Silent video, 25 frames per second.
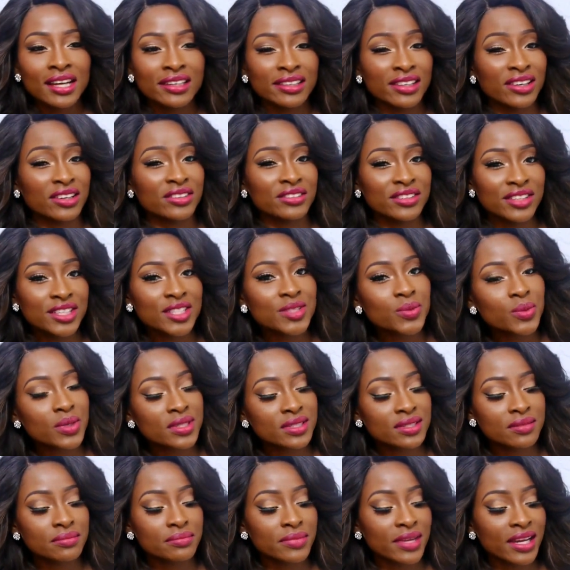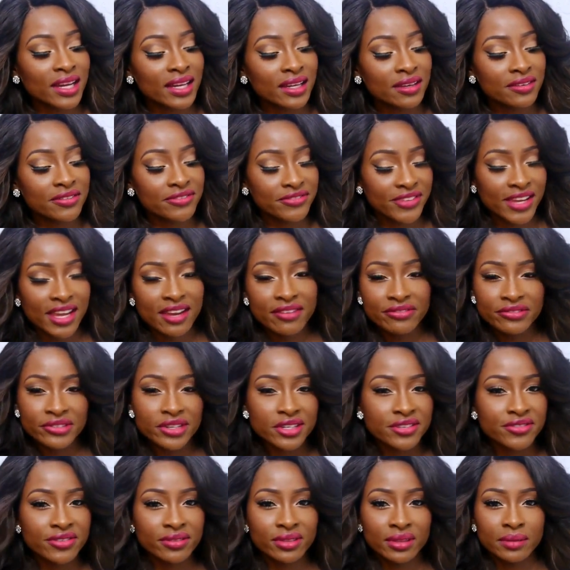now this wasn't my
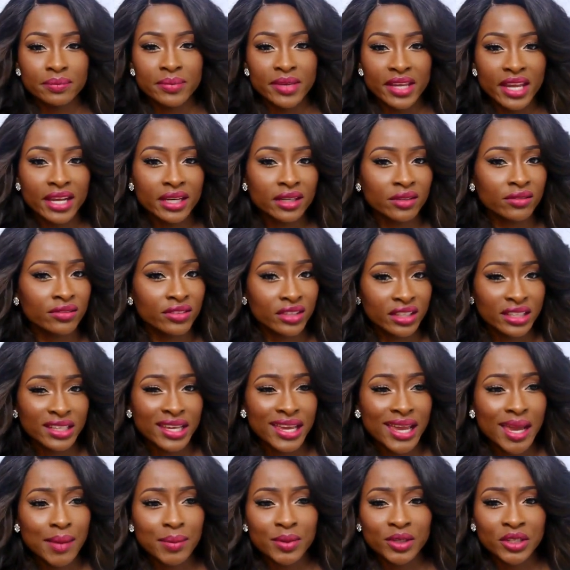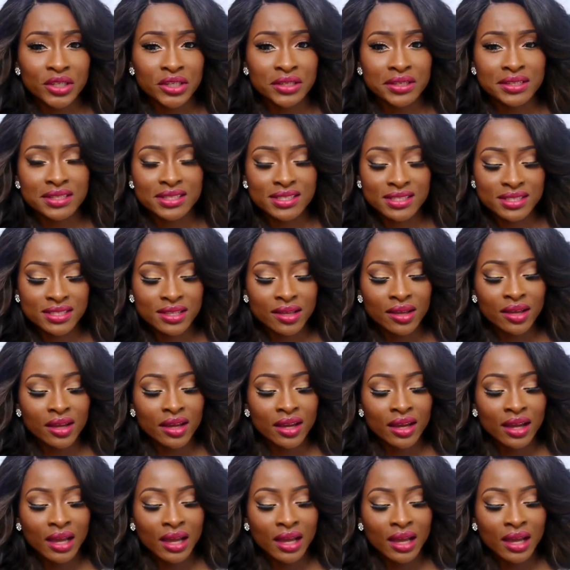favorite from the beginning of the year because